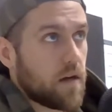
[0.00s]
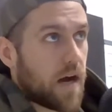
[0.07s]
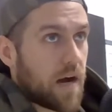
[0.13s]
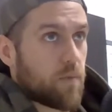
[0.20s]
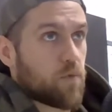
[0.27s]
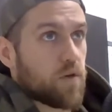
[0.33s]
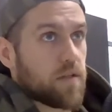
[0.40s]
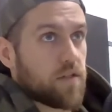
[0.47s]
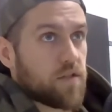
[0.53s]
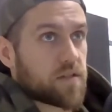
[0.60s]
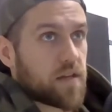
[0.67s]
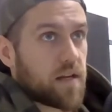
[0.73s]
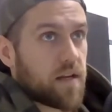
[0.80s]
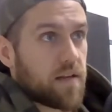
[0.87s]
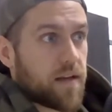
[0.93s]
I'm really
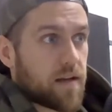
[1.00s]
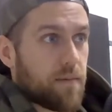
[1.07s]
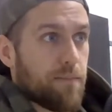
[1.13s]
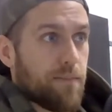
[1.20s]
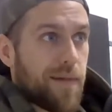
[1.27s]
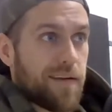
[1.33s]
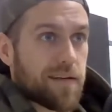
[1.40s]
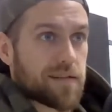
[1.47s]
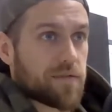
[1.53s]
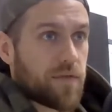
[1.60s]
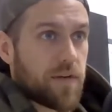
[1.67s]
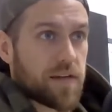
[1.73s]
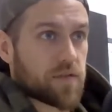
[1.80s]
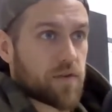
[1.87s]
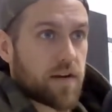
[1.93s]
just in like a maintenance
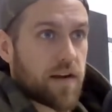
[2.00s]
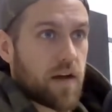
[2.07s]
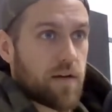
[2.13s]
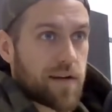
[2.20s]
phase right now.